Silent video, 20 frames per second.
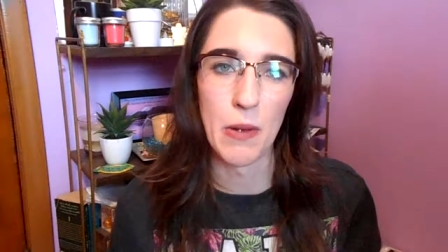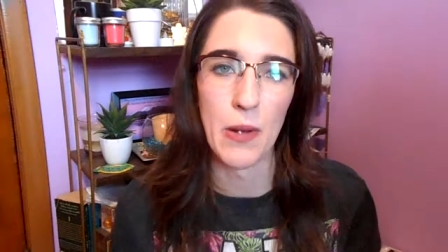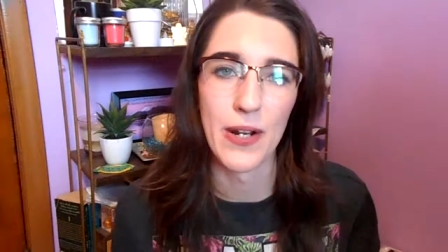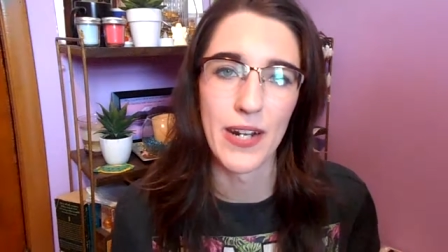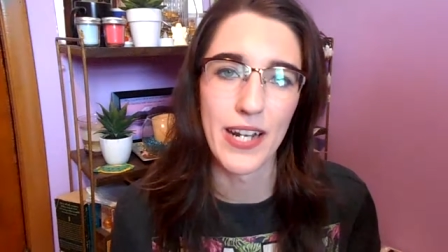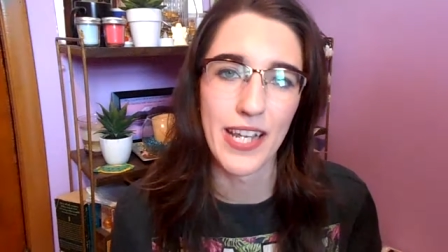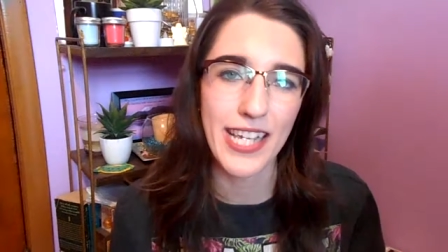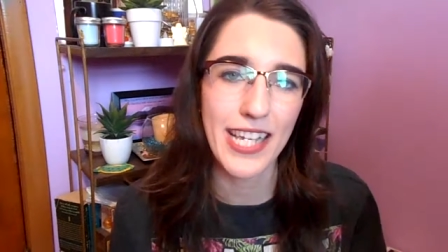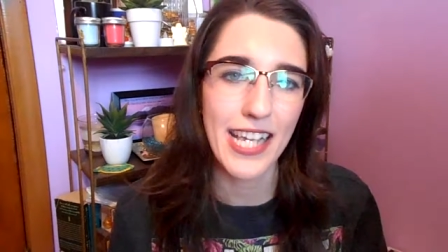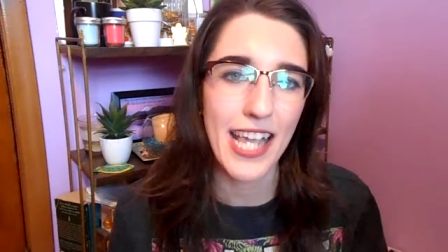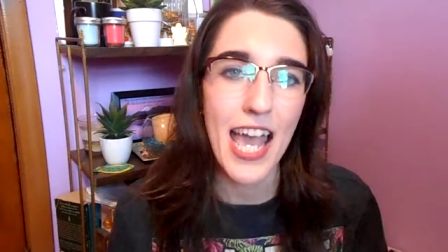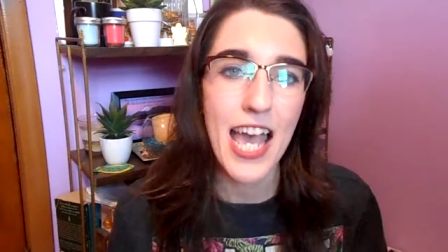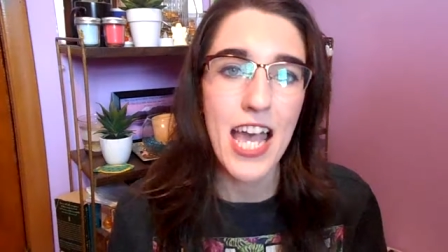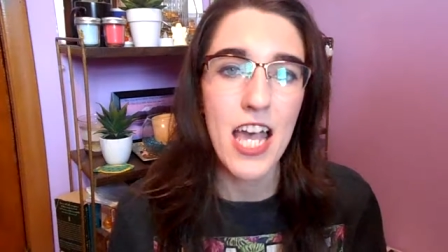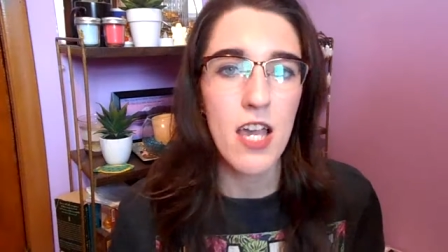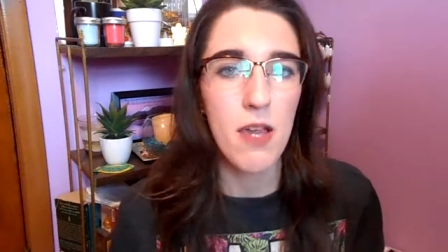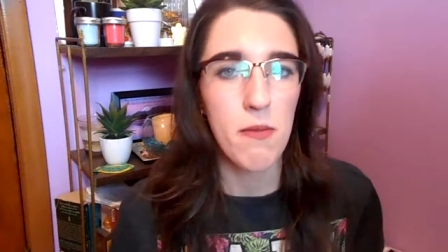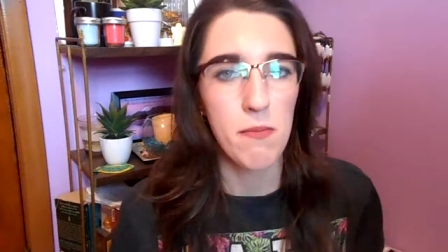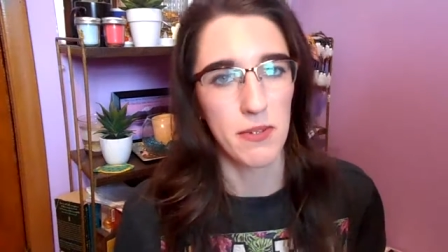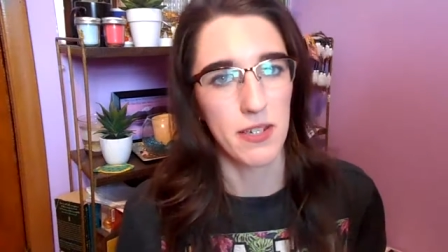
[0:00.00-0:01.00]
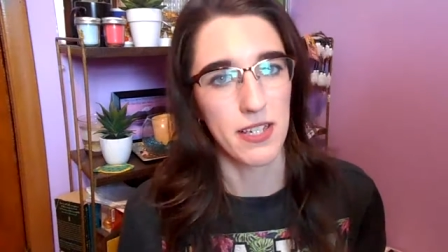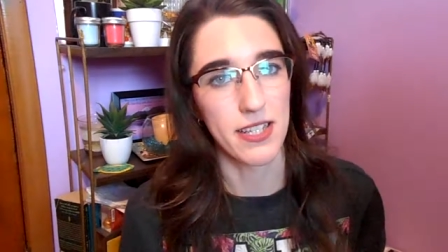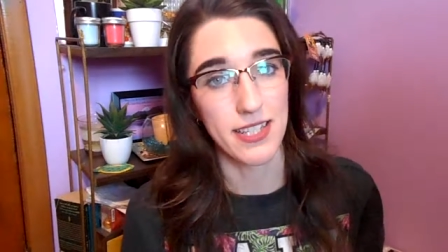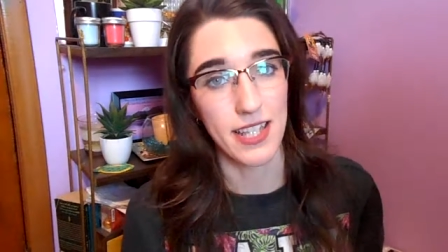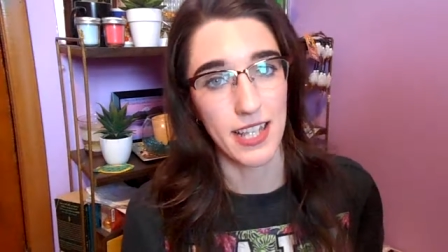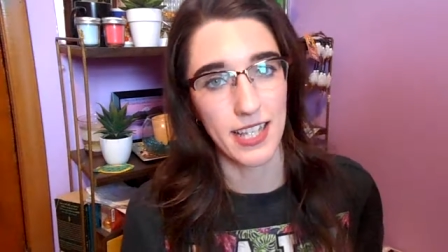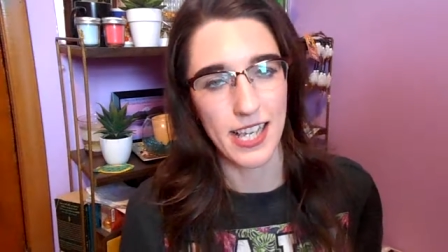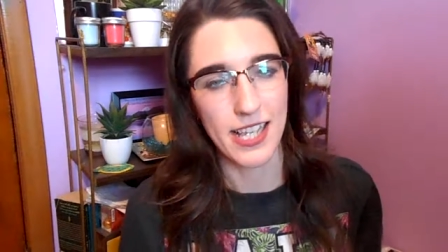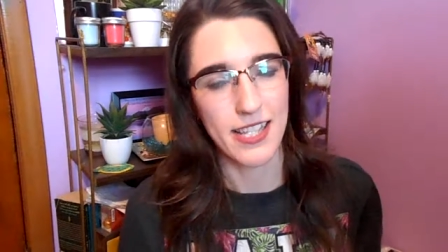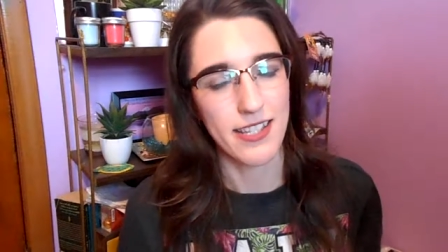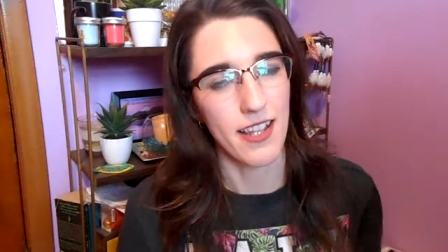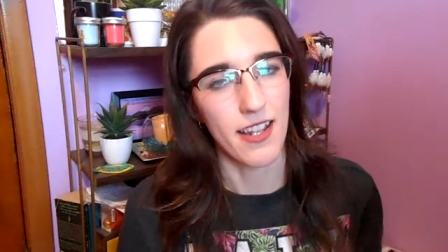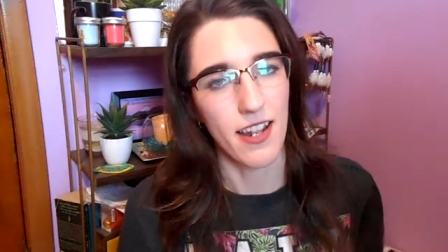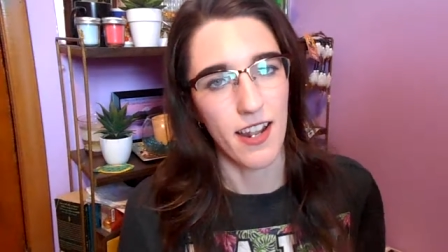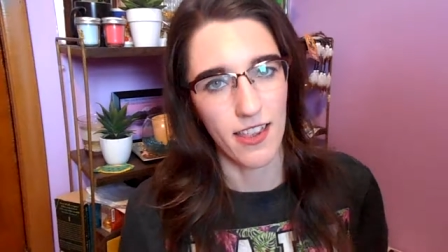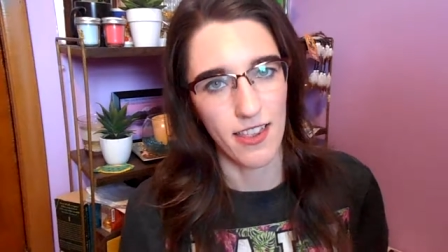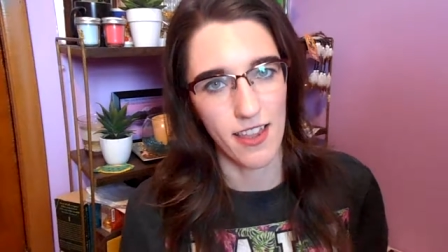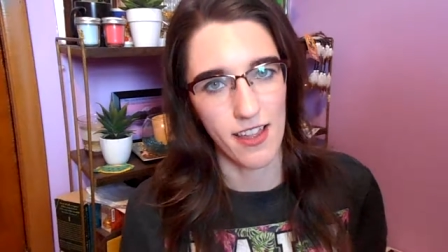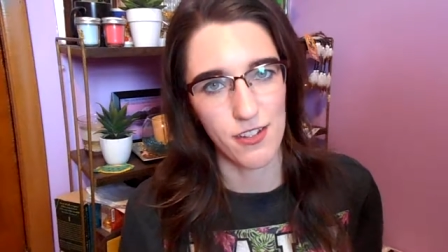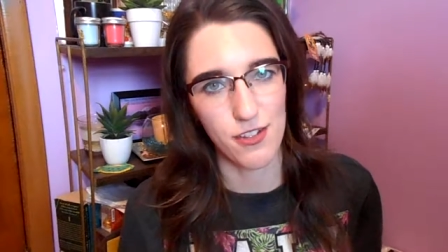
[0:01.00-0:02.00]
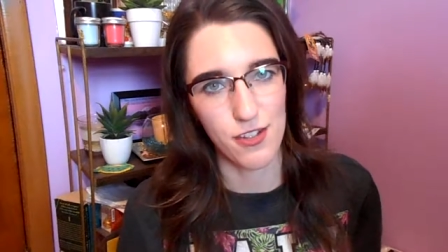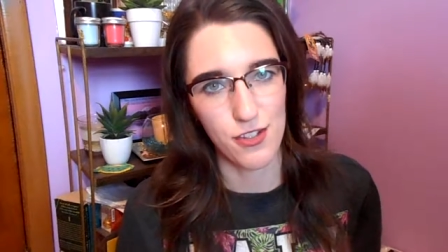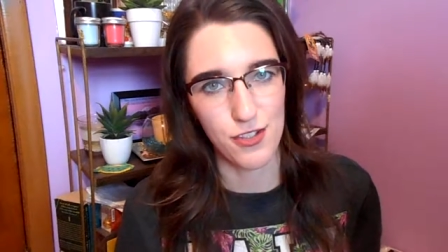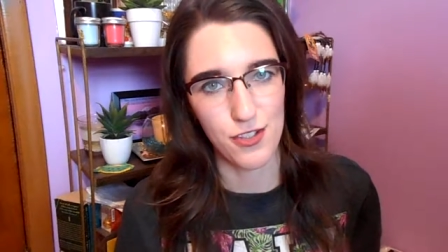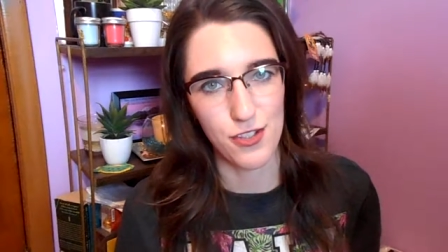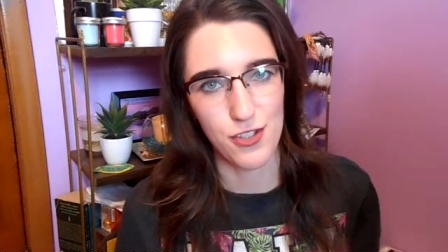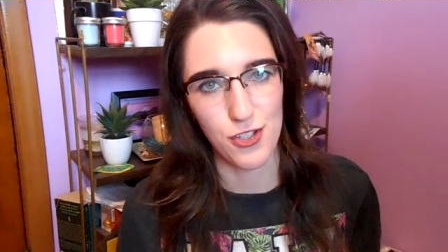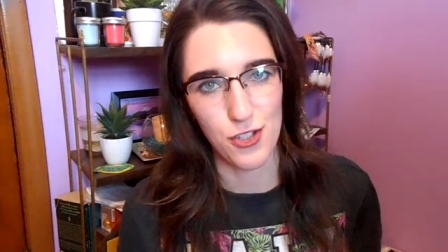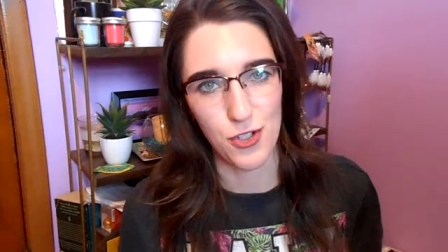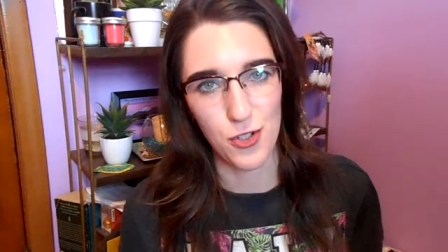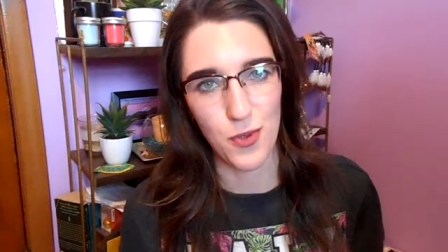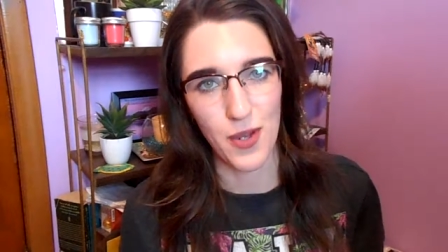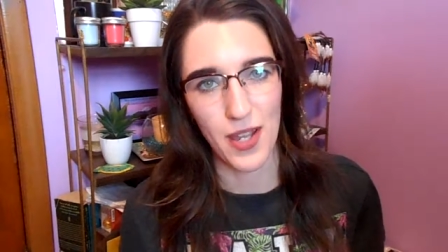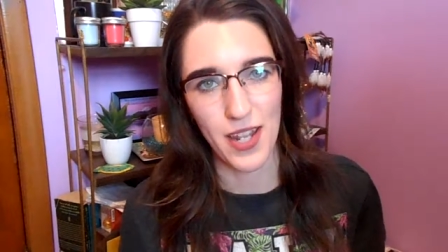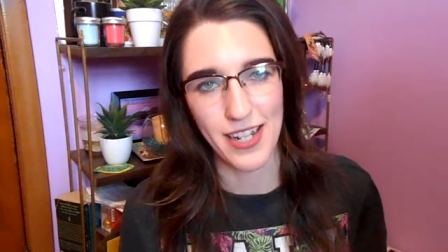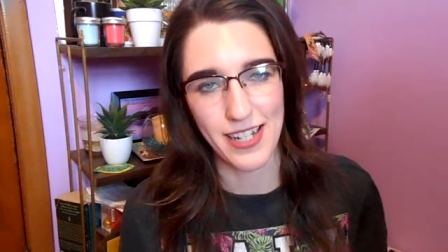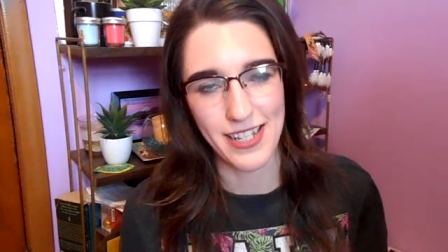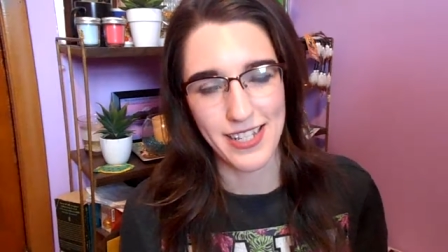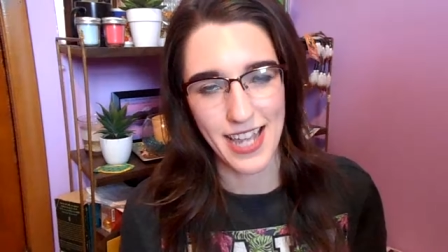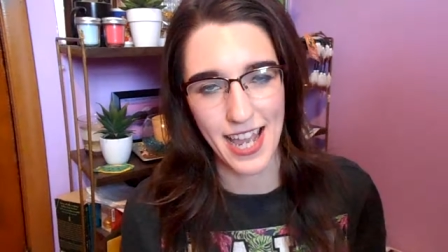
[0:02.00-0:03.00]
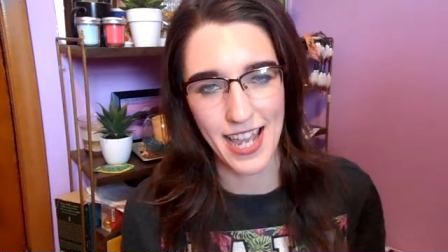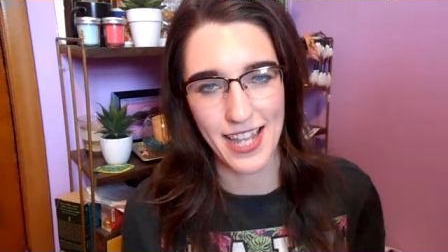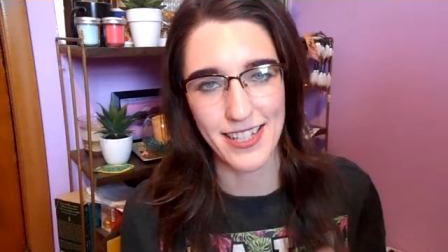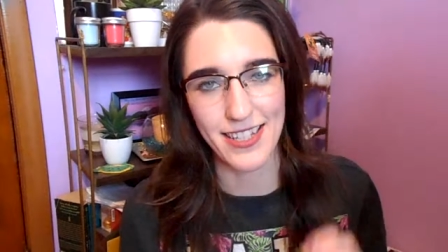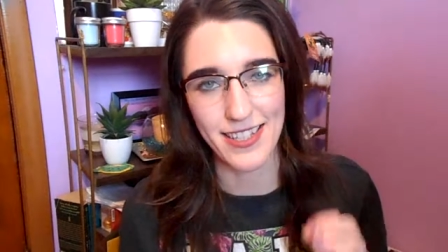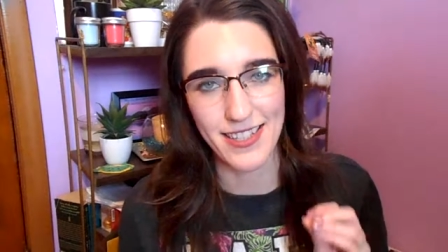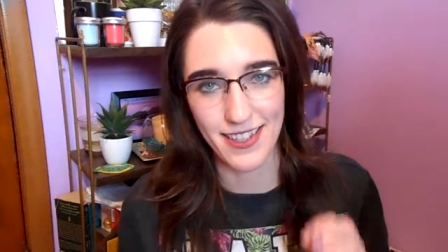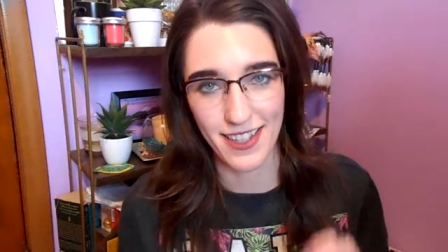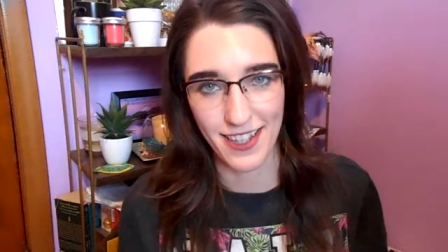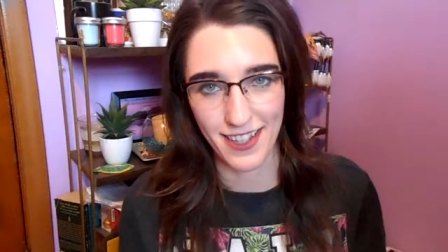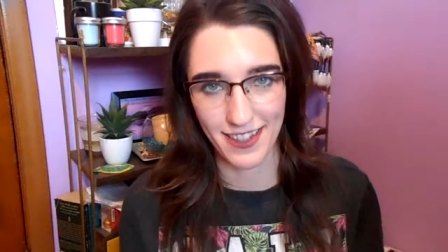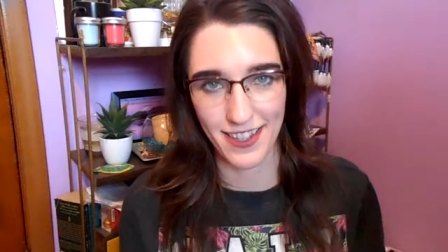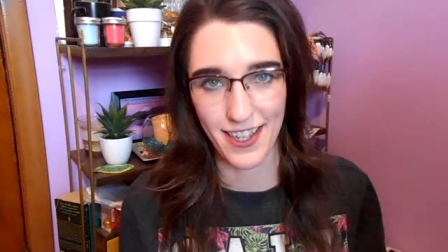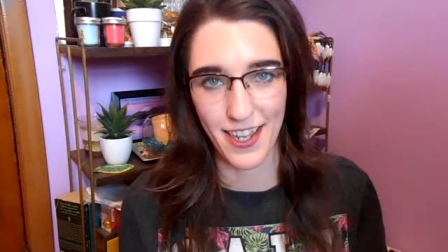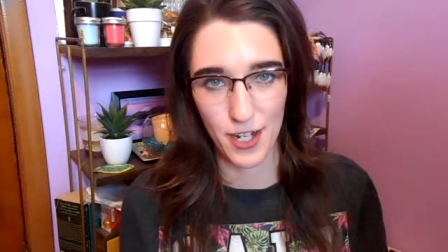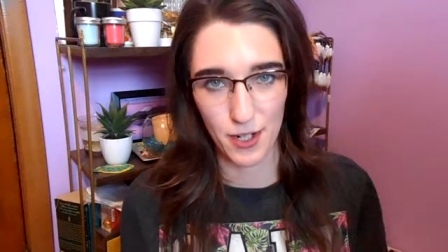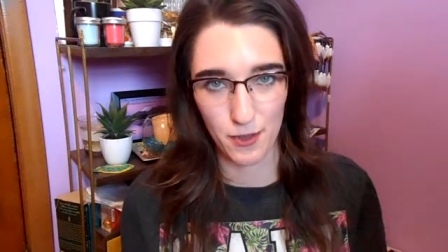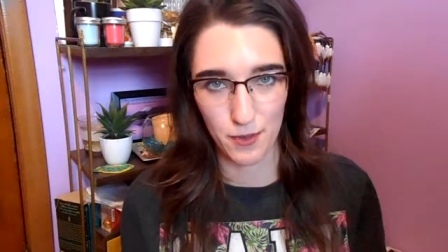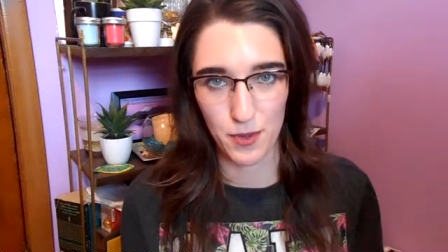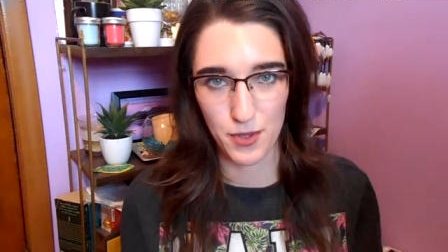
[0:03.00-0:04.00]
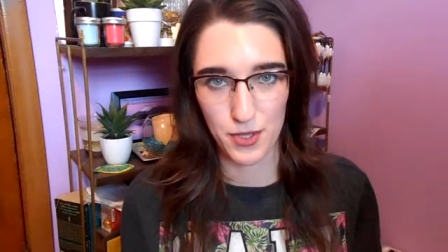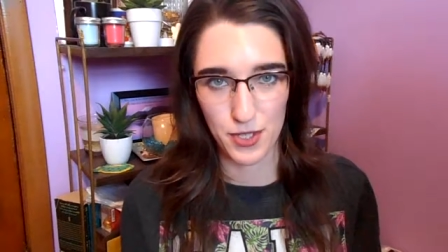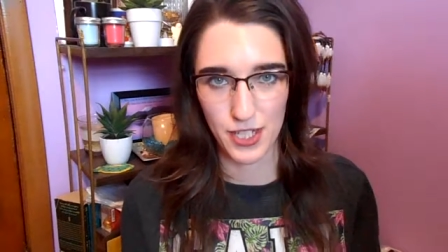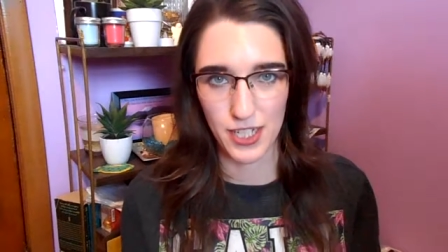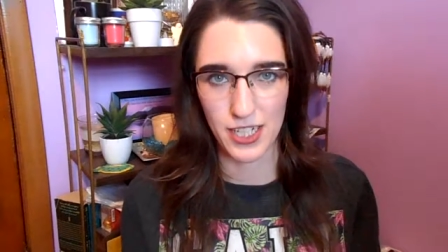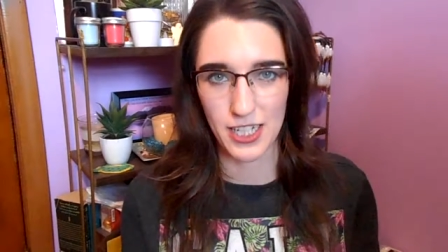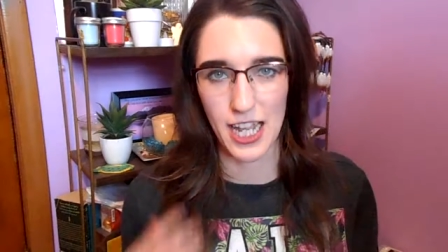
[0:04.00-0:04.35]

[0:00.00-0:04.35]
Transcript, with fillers: morning because like I said, I like to do an intense skincare routine.